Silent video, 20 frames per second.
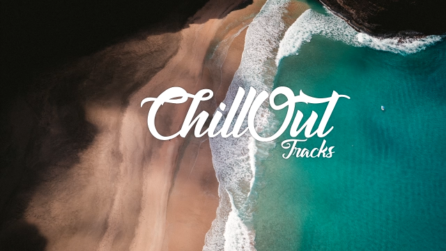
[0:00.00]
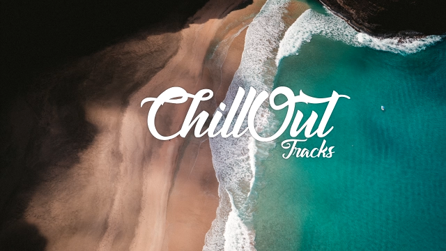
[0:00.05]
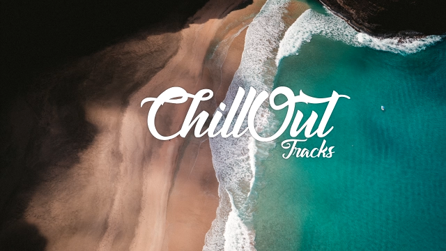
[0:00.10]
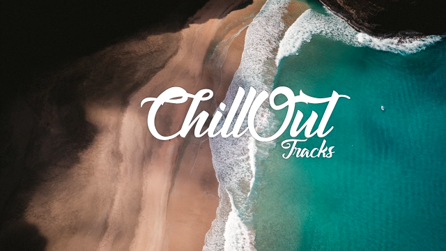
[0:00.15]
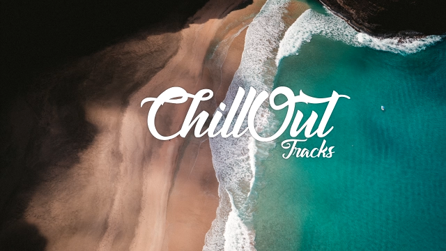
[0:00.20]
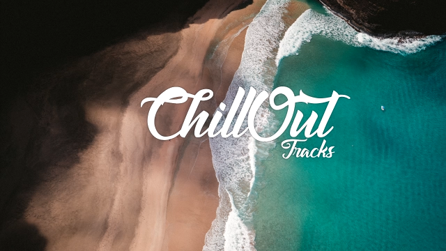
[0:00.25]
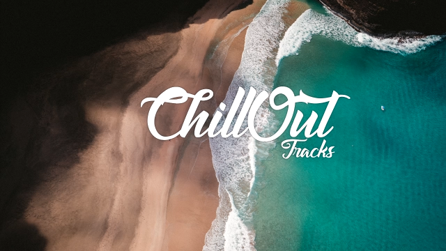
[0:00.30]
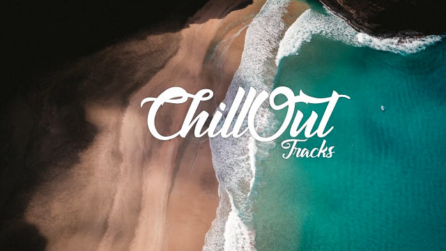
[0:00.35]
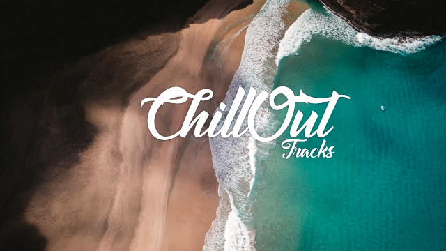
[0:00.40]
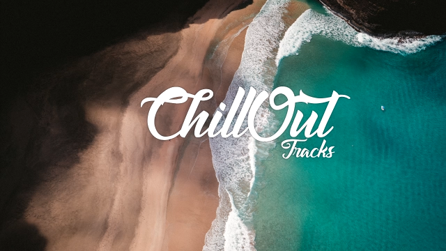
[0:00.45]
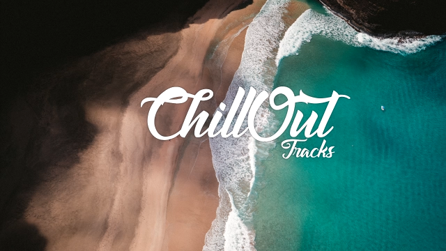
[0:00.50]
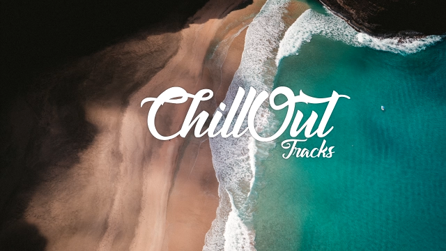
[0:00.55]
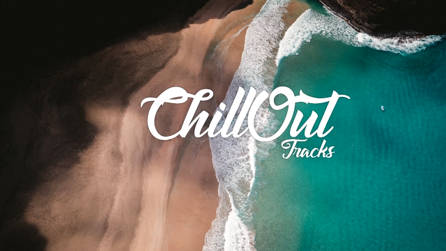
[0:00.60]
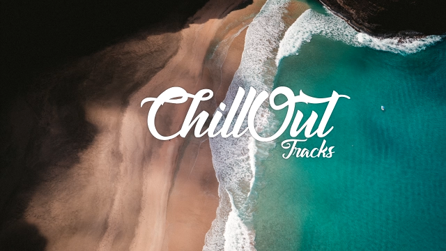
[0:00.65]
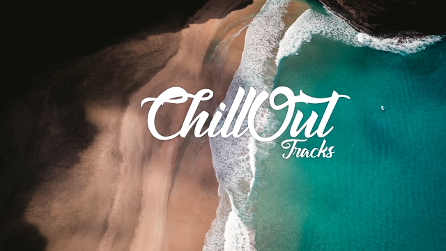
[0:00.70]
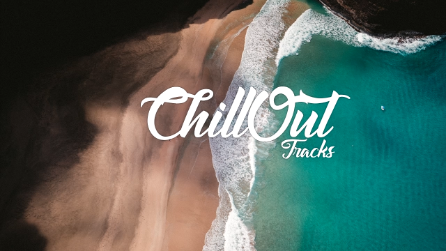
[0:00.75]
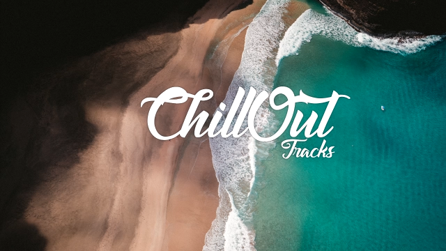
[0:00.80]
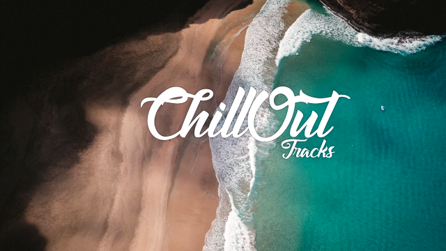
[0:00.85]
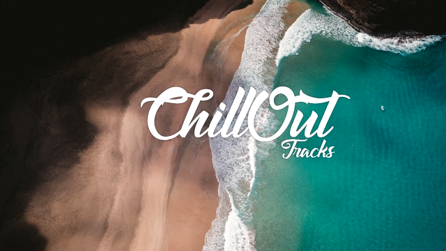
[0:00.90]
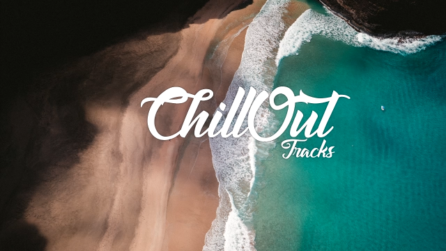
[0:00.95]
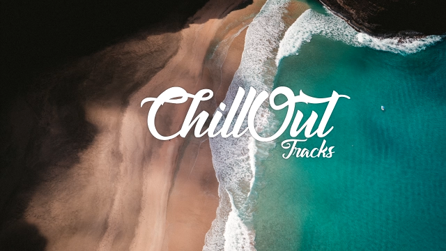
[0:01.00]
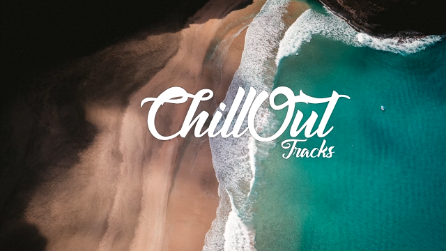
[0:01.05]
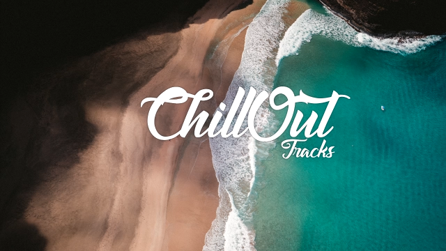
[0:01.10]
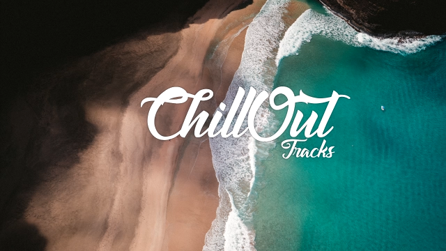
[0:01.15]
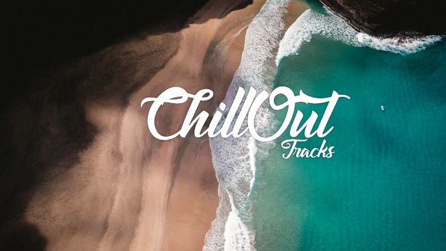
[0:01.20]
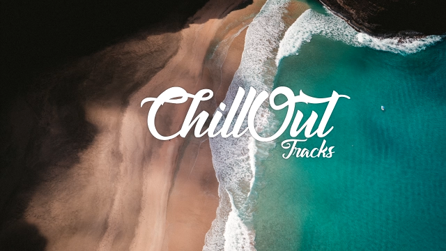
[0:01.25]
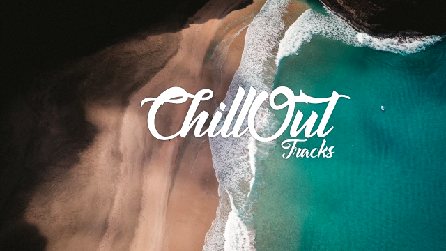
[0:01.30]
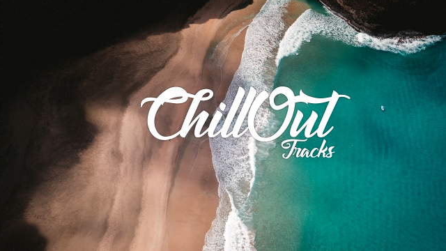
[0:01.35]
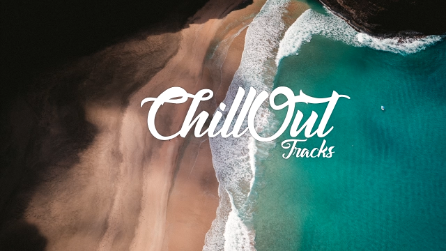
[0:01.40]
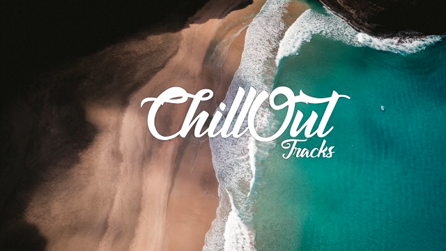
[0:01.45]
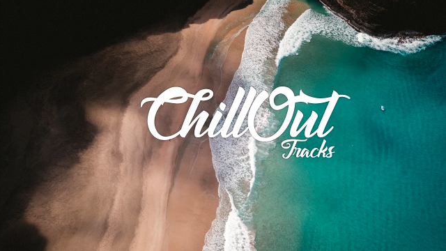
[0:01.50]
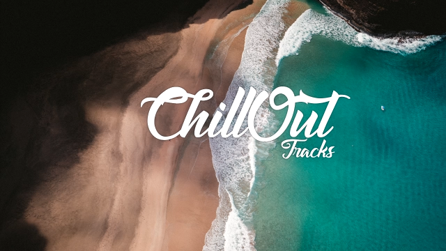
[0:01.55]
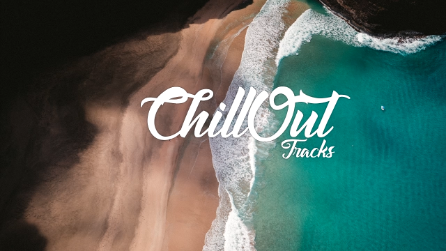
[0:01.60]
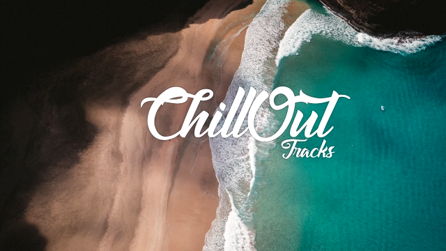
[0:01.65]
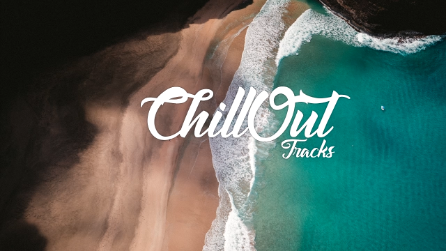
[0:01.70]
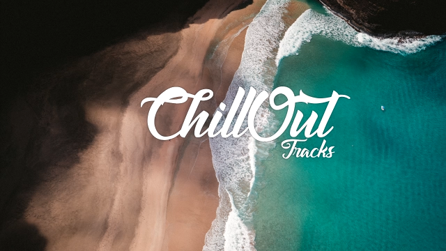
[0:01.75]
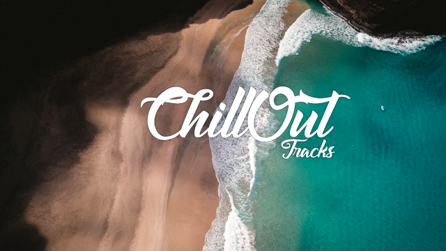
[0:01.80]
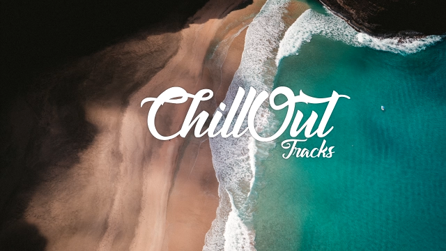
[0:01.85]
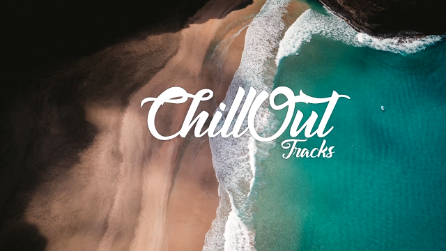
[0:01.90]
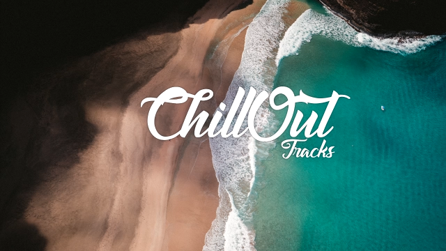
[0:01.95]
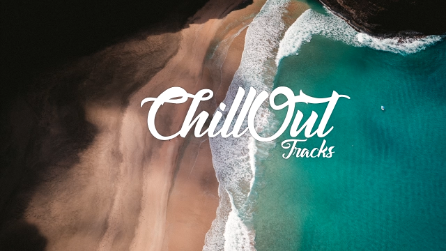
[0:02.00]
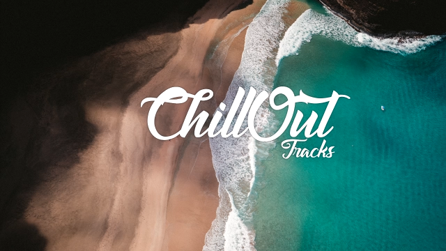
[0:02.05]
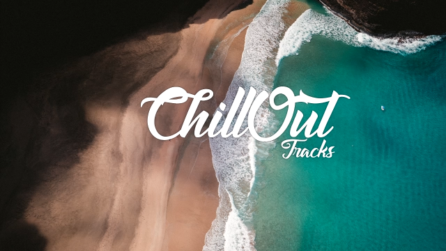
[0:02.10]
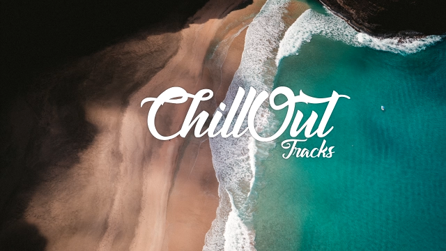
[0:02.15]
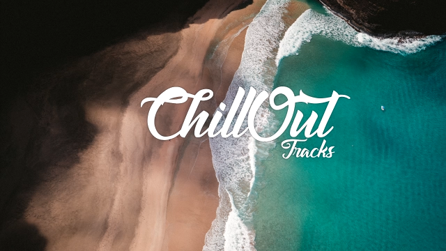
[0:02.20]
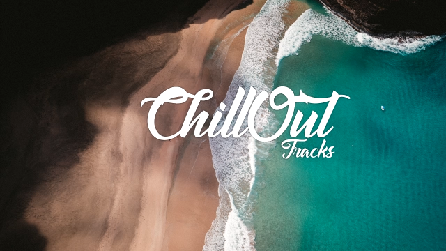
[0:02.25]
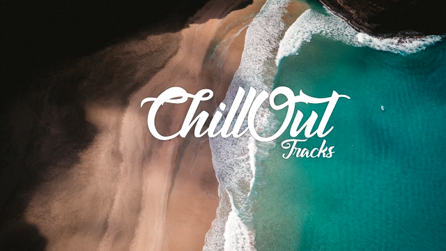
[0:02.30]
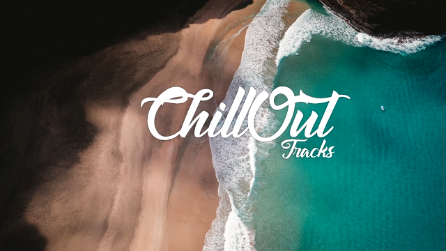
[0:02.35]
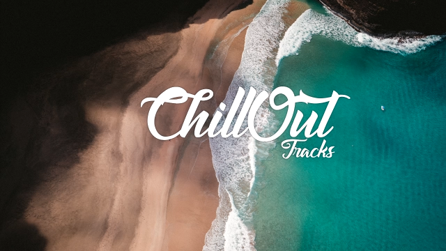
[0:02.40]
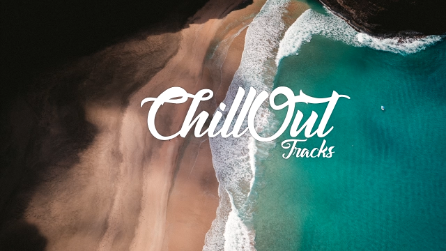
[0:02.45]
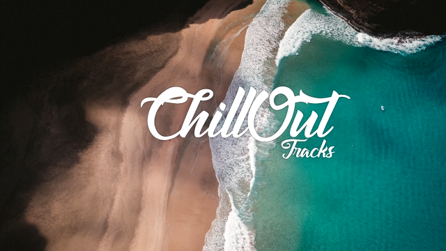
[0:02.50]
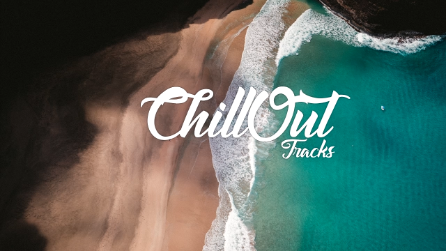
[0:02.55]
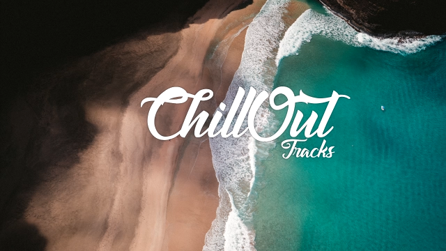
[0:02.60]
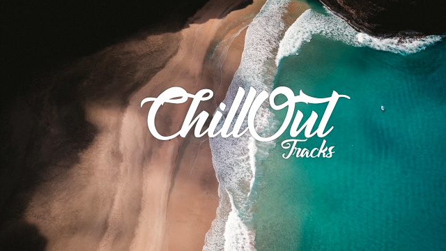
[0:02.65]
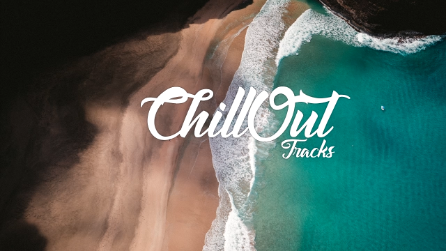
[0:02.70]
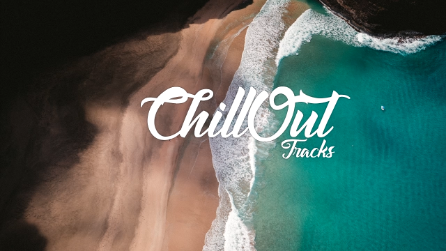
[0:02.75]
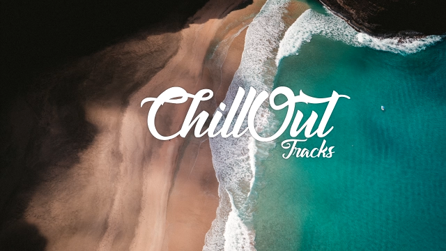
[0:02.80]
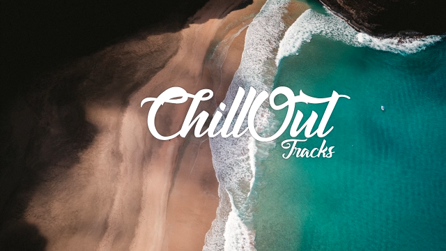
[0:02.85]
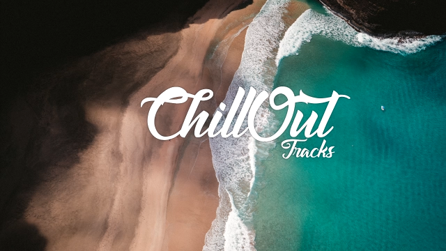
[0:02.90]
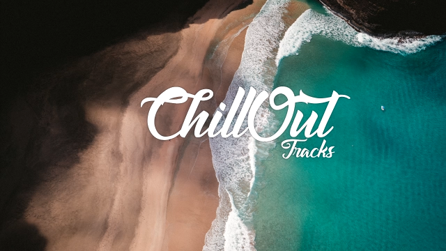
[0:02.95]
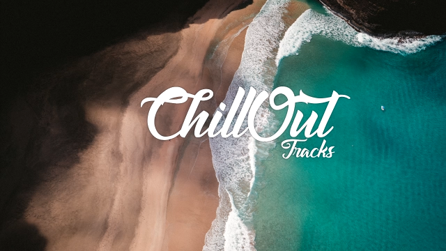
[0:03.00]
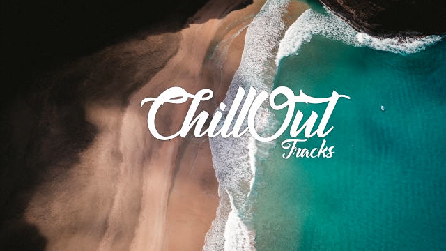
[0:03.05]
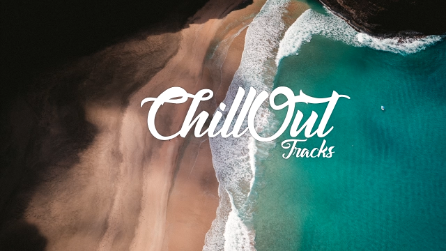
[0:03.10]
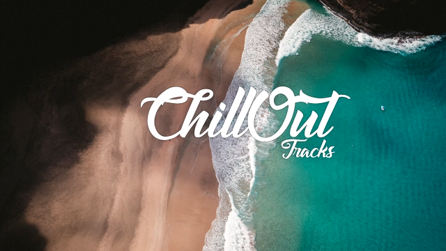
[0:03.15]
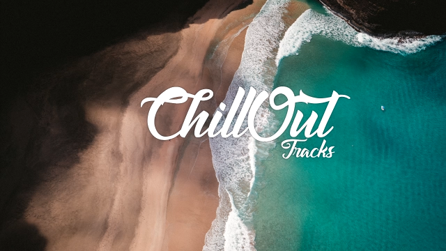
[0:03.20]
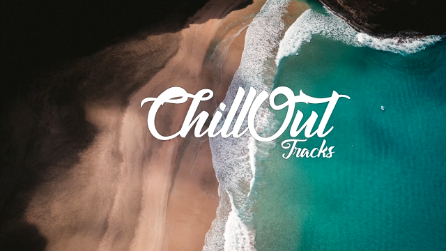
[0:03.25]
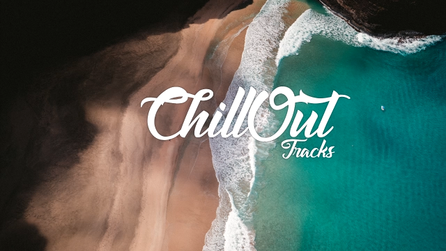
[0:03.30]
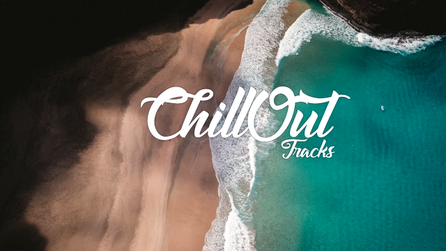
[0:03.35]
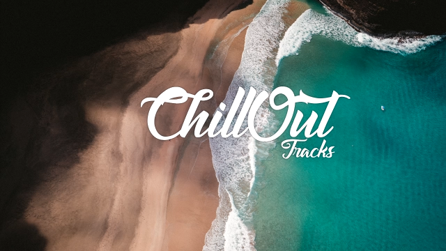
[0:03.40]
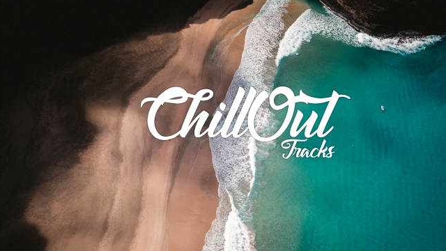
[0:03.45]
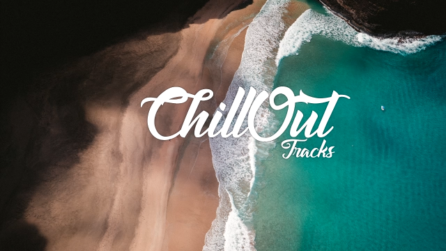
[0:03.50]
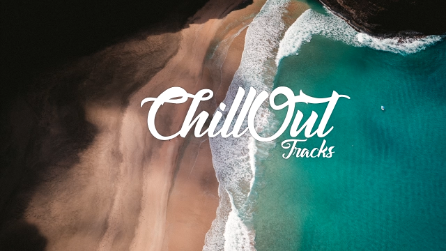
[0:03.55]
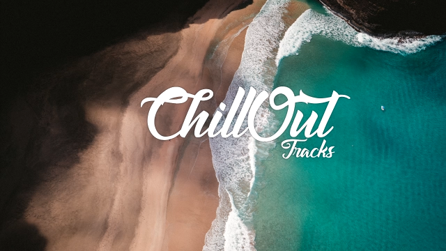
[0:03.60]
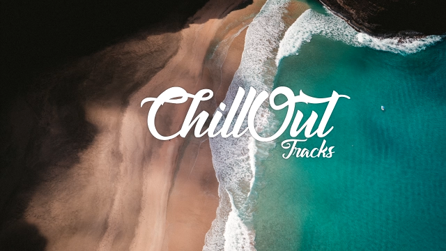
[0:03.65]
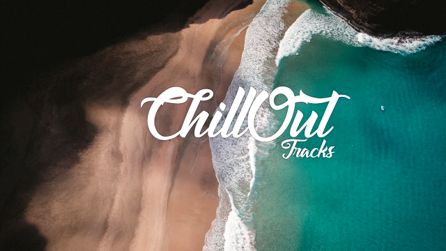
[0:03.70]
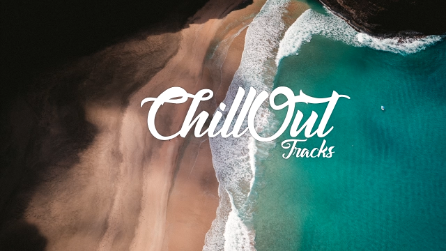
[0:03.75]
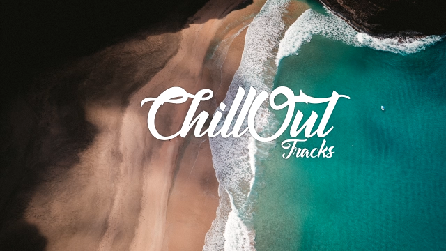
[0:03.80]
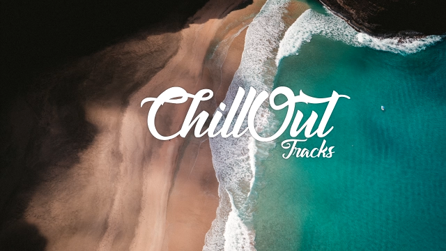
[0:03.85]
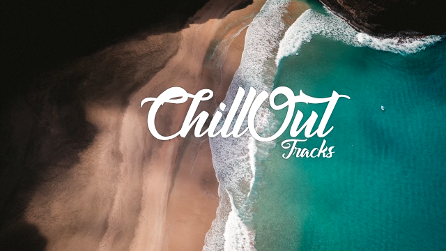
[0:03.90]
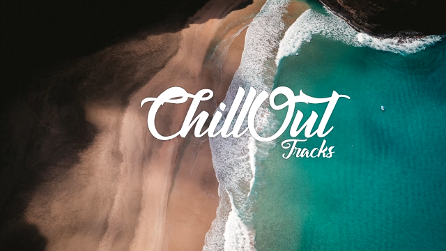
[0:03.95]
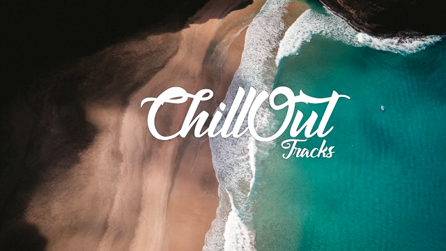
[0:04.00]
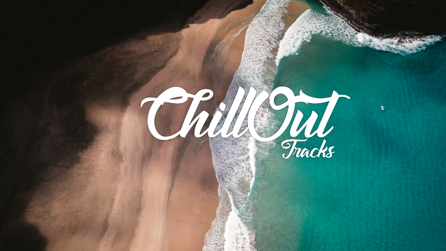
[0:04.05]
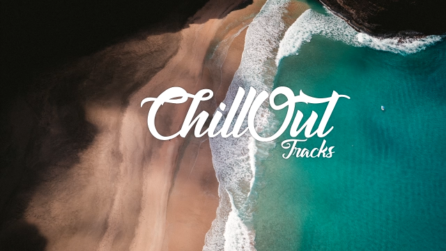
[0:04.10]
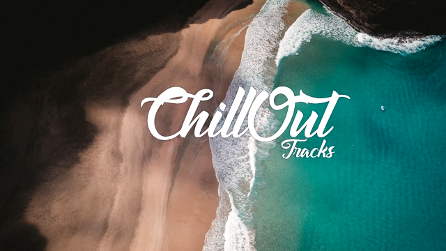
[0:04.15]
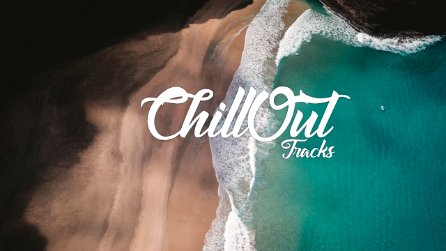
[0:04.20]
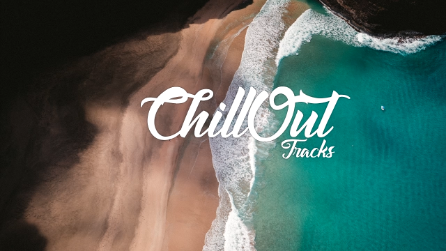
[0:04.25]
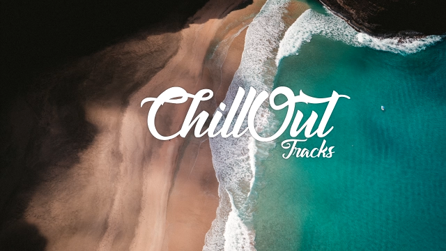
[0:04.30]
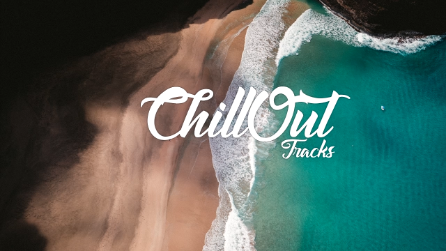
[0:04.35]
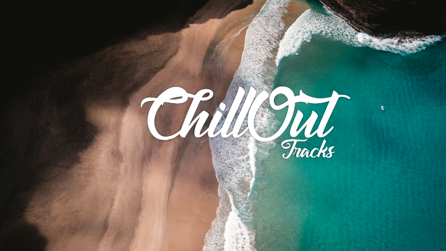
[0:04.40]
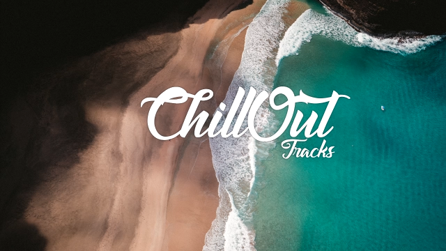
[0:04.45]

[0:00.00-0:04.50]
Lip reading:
[unreadable: no face in view]